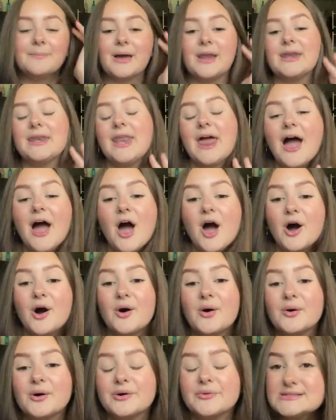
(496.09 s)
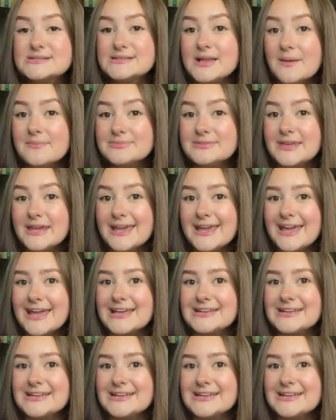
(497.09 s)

but now something